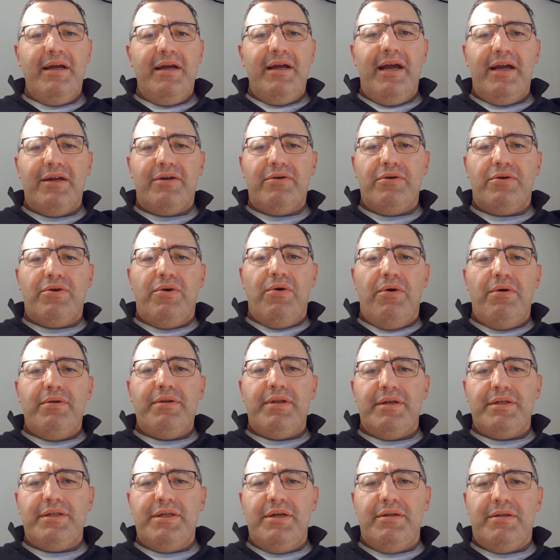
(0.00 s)
It could cause
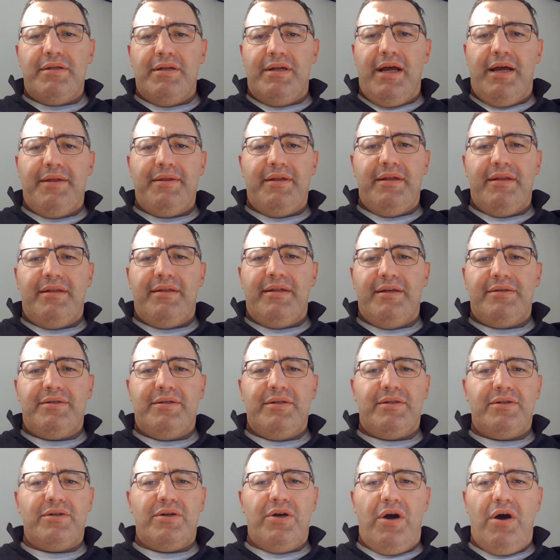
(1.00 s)
issues in others, such
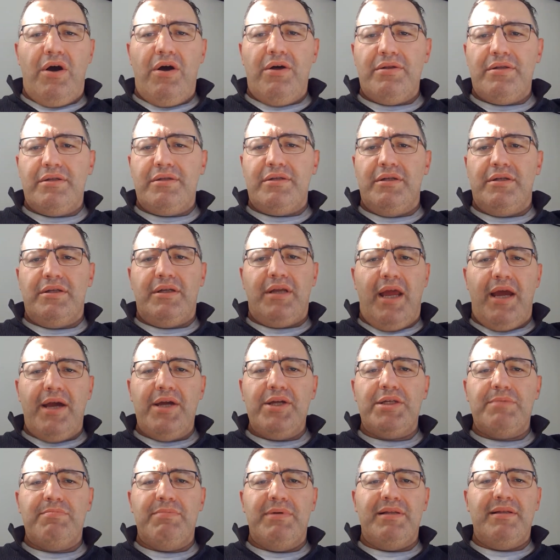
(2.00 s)
as cost,
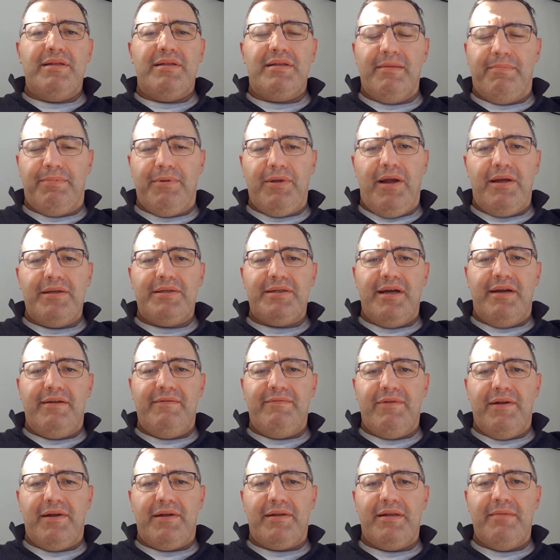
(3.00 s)
engagement, supply chain
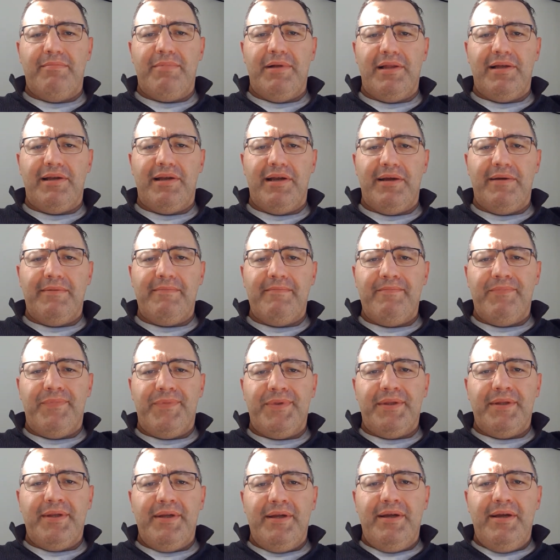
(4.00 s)
flexibility.
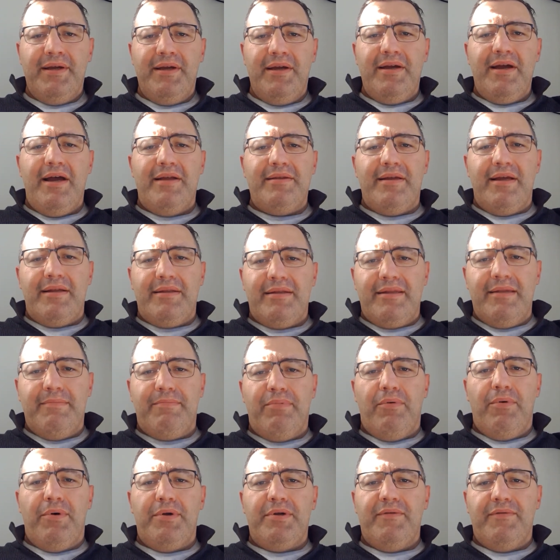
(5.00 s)
And that's the
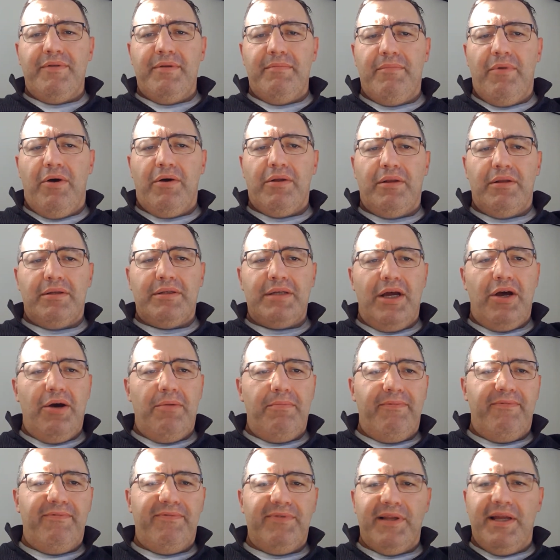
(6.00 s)
point of the model, to
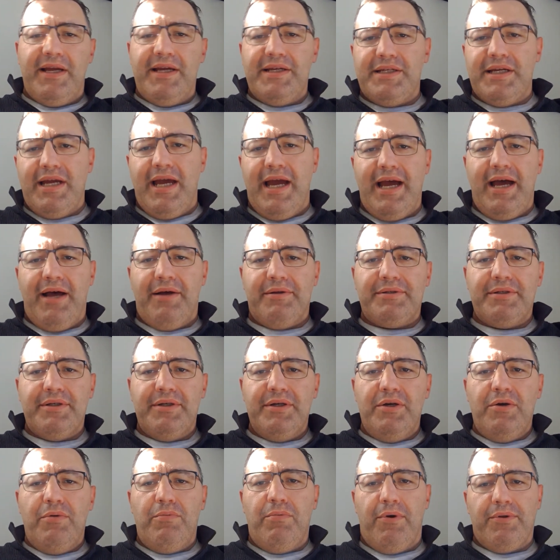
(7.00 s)
help flesh out
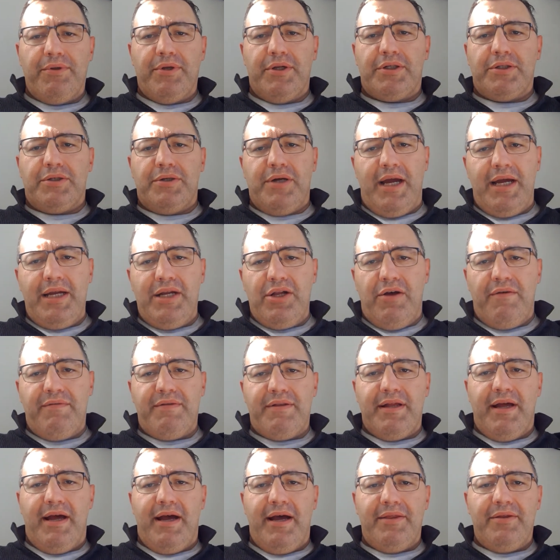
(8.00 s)
what the trade-offs
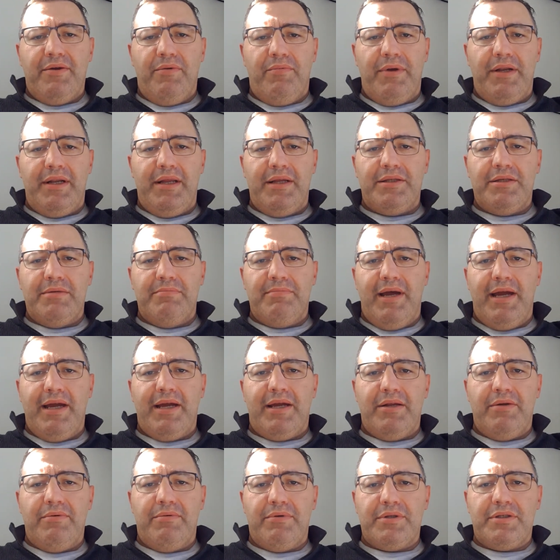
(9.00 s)
are that we need to make
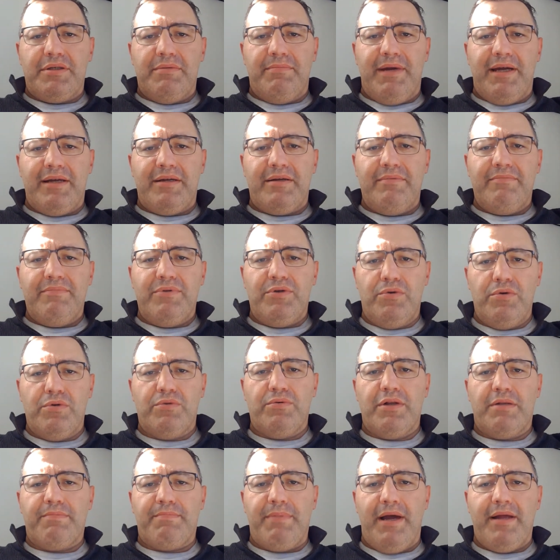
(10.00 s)
in order to make good
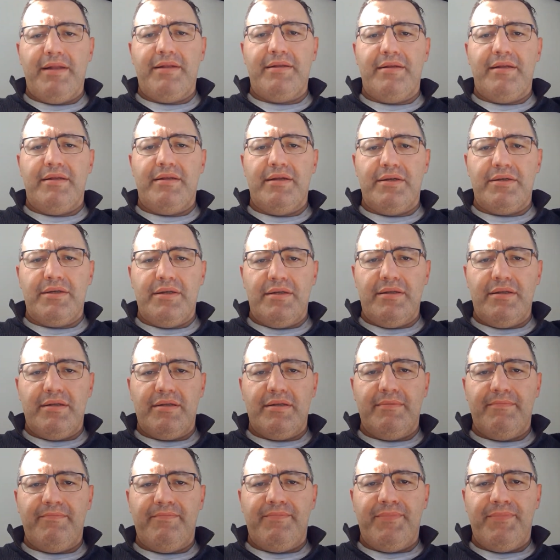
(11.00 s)
risk-based decisions.